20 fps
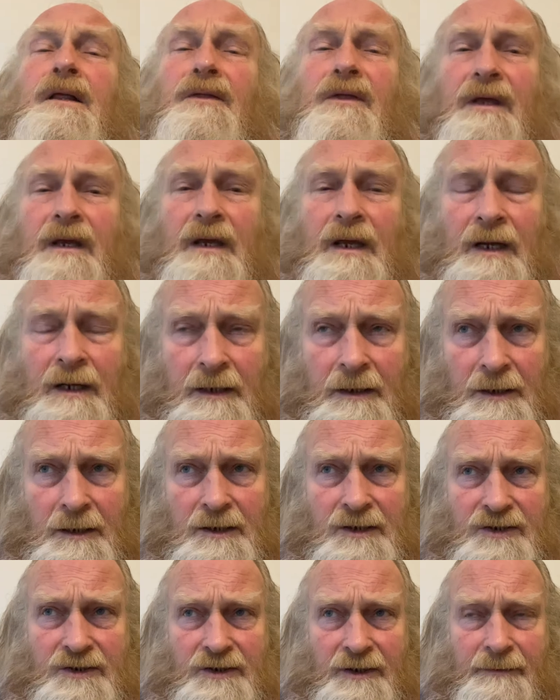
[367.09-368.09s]
the
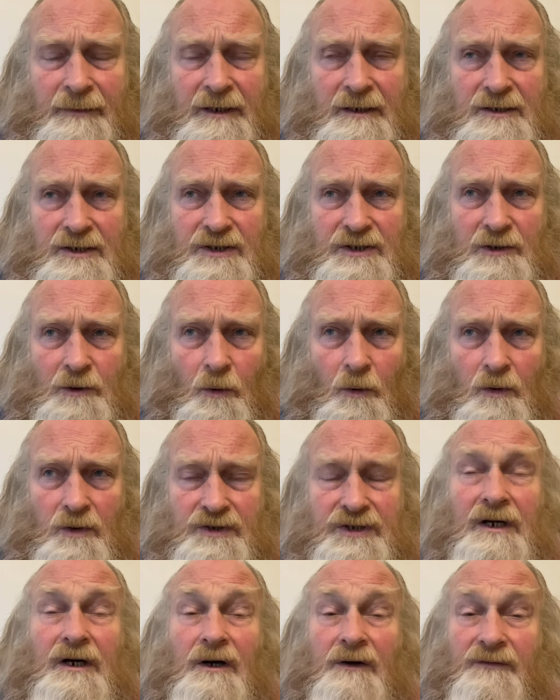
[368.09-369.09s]
indiscriminate
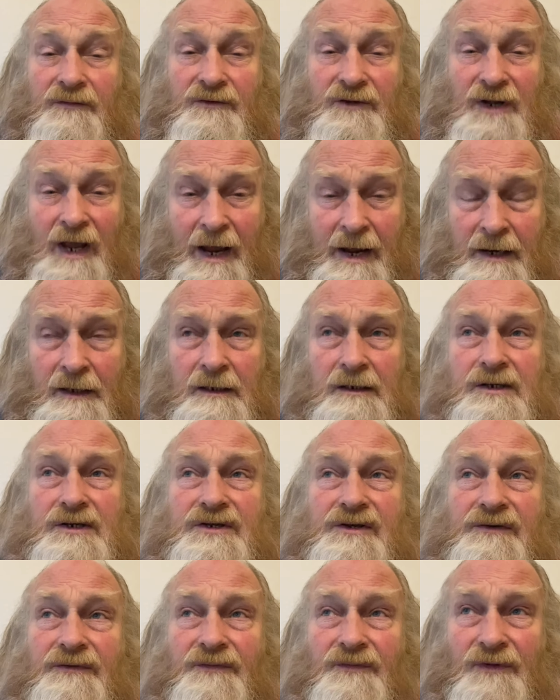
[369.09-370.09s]
slaughter of
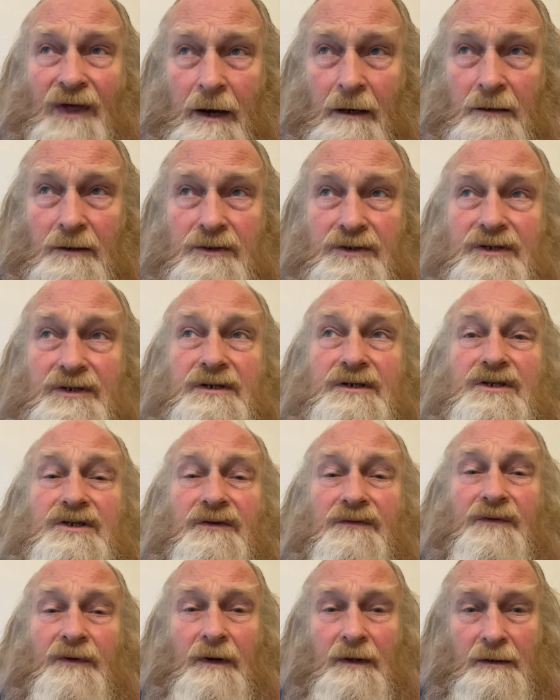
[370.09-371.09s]
tens of thousands of